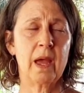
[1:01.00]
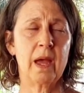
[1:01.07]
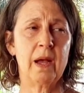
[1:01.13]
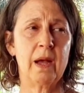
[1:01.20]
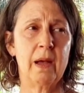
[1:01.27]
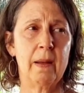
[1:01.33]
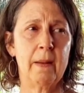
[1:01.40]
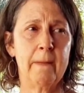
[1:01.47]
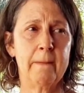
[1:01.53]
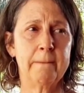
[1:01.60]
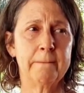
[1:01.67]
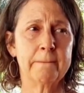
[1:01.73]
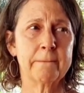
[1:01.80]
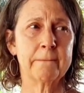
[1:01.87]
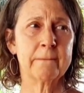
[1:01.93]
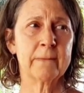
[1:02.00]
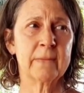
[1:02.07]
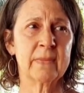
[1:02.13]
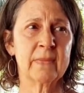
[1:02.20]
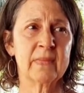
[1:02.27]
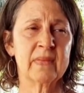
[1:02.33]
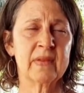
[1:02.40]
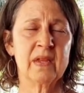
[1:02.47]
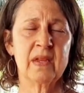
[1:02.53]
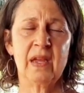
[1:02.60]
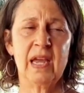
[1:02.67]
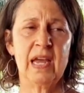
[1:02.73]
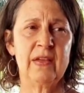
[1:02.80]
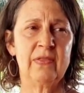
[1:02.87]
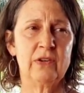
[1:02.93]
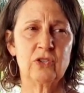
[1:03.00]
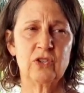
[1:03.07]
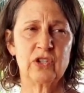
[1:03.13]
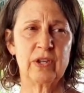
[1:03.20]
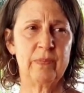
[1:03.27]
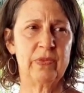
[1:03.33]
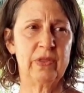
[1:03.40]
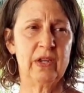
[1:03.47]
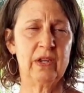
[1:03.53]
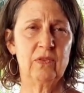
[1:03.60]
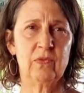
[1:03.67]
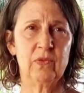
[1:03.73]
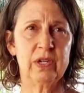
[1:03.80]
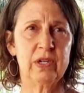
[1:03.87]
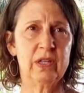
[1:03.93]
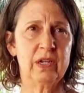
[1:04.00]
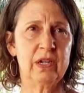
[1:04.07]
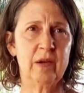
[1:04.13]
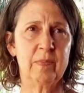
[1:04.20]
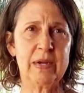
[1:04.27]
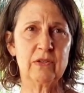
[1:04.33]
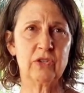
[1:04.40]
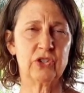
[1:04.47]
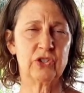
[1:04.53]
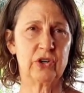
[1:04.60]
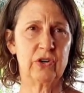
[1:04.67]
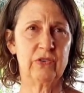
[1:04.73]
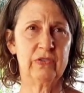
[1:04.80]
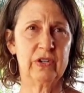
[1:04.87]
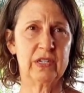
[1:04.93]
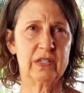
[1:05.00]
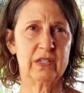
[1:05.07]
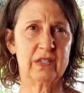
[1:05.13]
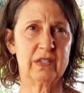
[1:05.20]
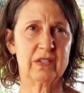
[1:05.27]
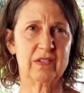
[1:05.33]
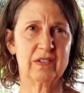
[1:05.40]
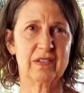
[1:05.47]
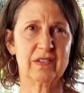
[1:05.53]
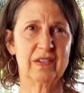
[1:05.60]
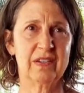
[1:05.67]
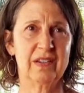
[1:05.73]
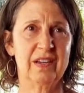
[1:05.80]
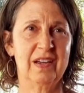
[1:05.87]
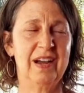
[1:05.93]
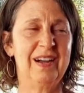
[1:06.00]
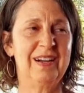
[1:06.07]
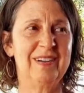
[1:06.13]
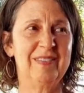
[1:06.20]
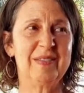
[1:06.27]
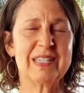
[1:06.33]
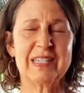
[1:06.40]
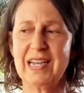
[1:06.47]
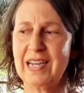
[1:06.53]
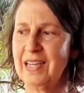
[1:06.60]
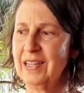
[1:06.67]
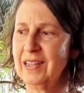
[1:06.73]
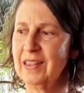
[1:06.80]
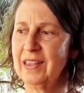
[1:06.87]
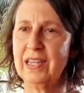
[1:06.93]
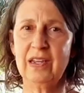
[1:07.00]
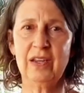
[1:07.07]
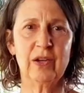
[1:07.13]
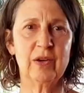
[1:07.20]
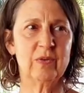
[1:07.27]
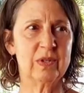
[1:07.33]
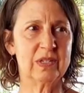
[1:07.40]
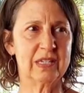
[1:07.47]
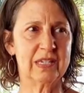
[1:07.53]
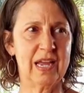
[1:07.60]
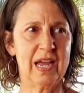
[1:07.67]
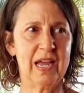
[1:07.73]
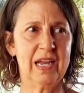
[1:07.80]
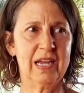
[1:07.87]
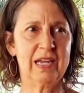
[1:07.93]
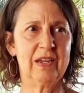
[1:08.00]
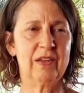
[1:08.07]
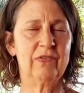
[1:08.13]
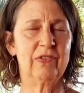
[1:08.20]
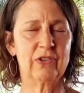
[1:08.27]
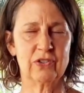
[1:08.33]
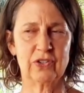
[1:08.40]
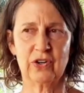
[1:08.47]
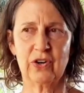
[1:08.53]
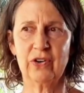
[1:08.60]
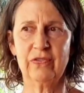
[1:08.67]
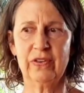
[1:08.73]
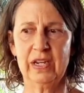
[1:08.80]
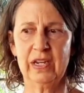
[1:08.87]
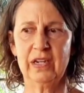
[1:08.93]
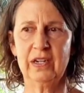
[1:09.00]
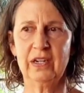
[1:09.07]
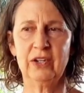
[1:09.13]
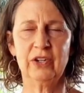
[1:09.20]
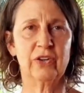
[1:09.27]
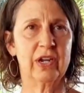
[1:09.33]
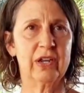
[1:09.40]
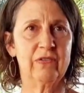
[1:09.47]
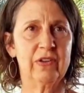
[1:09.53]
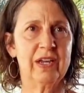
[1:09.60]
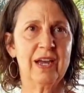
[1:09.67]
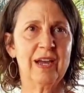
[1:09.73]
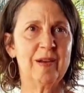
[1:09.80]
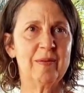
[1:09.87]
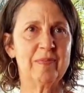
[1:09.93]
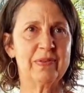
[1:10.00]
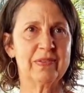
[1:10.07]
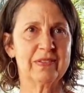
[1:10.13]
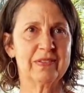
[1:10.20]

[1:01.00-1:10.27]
um, and there's something really about service. Um, it's like the ego would say if you're serving, you're giving up